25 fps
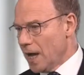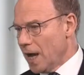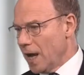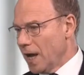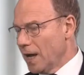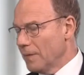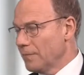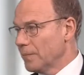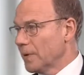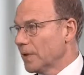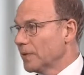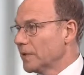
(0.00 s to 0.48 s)

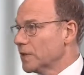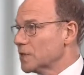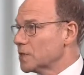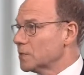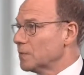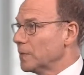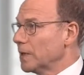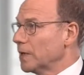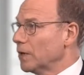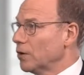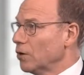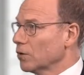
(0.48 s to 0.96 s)
But this
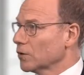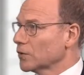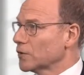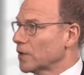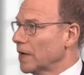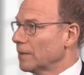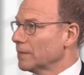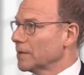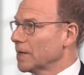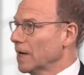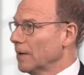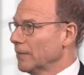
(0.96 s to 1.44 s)
has been a long
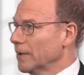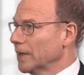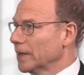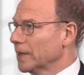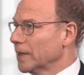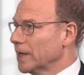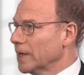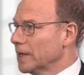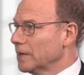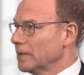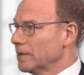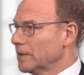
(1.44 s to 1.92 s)
time coming.
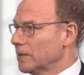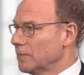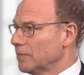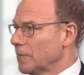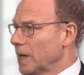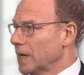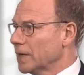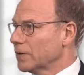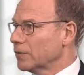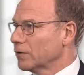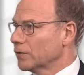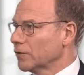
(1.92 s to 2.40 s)
In
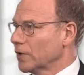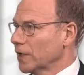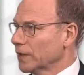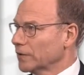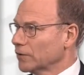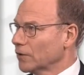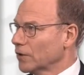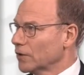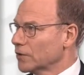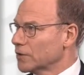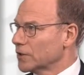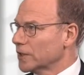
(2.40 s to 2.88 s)
medical
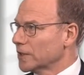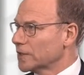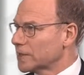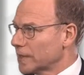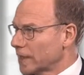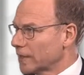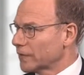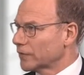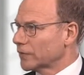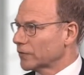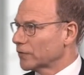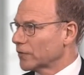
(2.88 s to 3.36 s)
technology, it
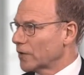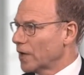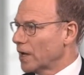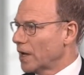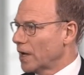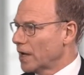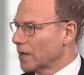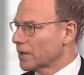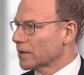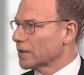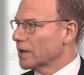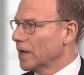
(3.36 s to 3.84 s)
takes
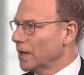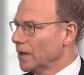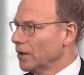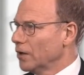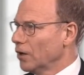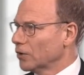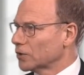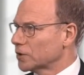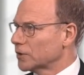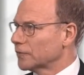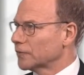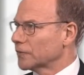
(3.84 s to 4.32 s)
a
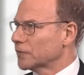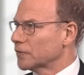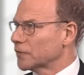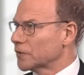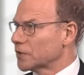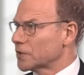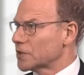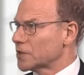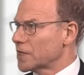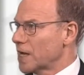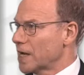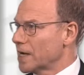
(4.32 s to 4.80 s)
lot of
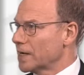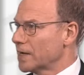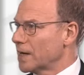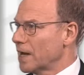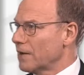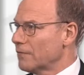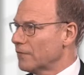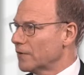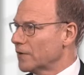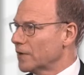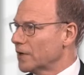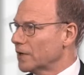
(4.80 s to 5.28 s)
sustained
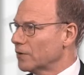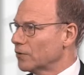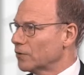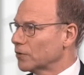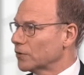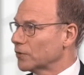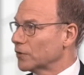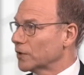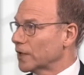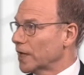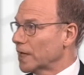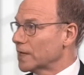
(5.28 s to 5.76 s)
effort in
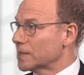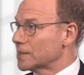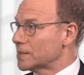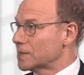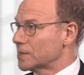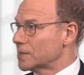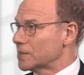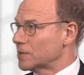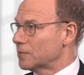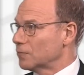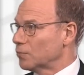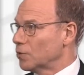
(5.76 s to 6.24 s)
order to get a
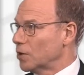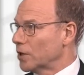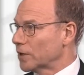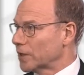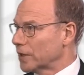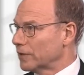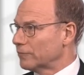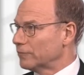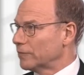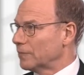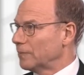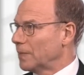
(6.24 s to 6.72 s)
system
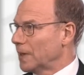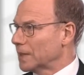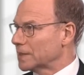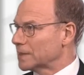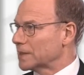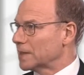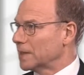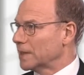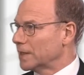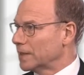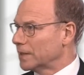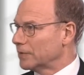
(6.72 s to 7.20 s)
working
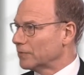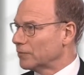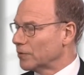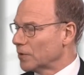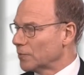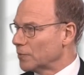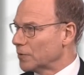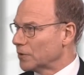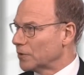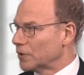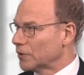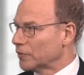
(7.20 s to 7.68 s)
robustly and
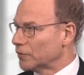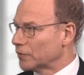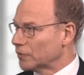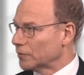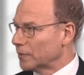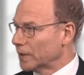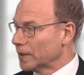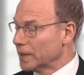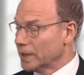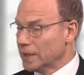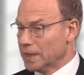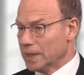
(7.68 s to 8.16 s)

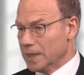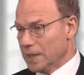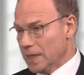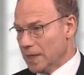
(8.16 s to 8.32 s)
reproducibly.